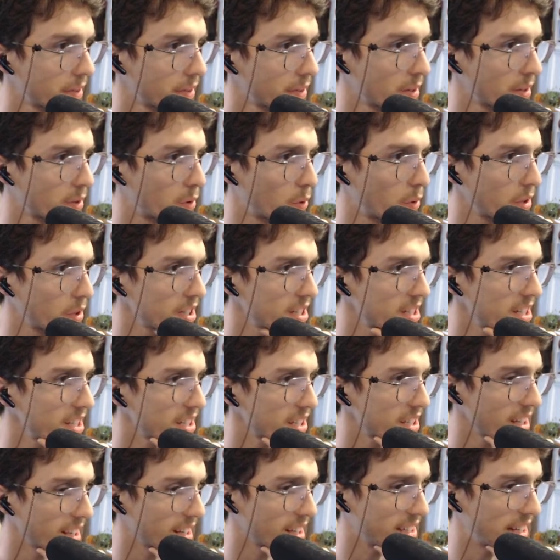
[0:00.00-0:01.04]
What is this
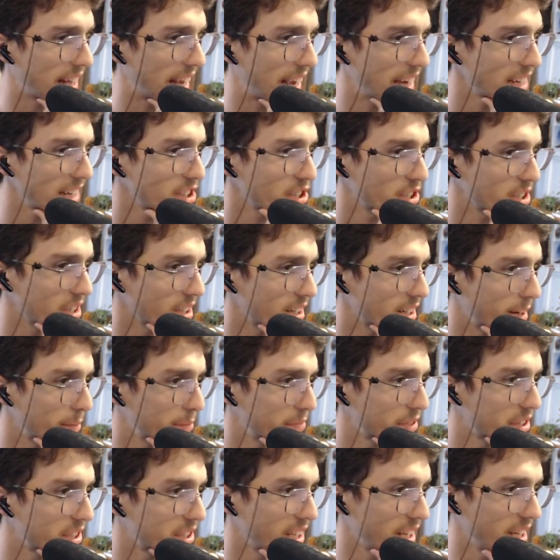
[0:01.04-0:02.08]
like texture I'm
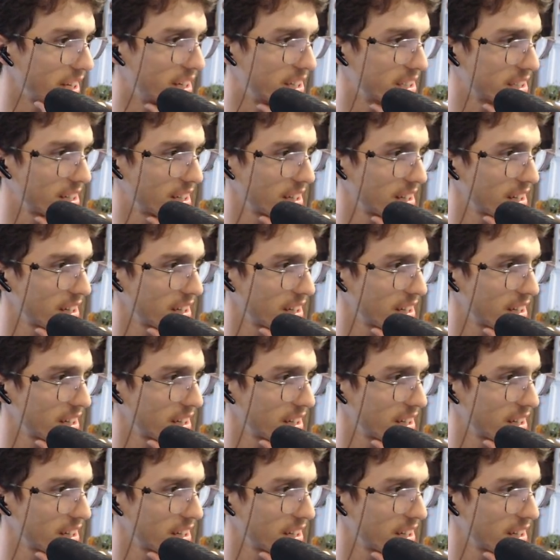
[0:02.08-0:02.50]
seeing? Is that like